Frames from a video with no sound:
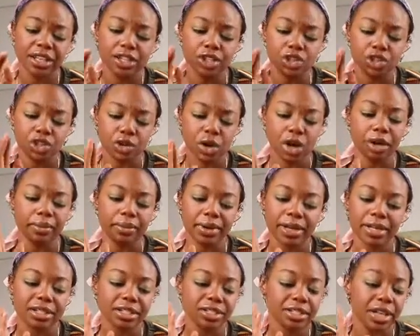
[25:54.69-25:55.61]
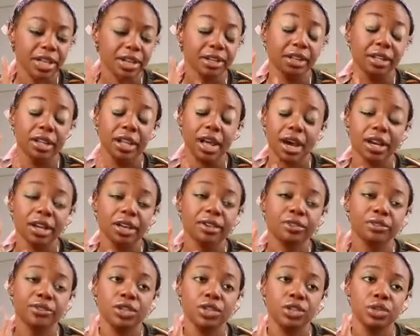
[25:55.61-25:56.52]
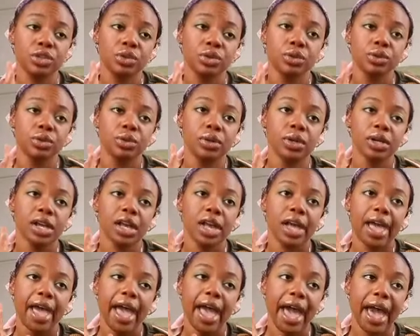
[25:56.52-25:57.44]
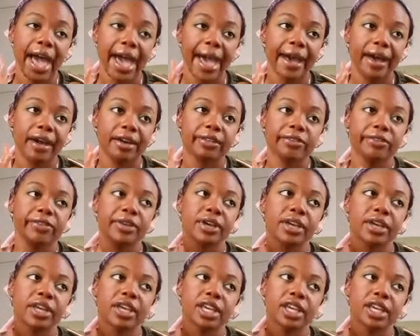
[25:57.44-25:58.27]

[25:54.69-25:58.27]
a strong message that a lot of you have